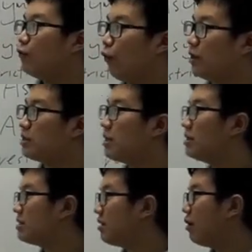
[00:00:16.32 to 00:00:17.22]
For
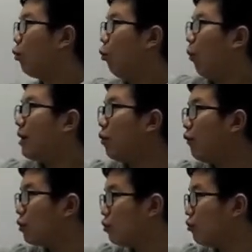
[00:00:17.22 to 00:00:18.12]
instance, 1
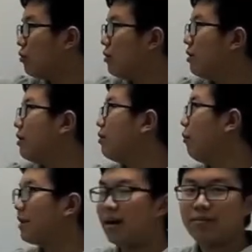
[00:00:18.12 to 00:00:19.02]
over 2
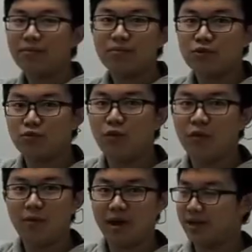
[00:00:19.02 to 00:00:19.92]
will become 2
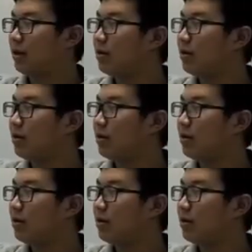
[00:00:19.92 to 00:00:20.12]
over 1.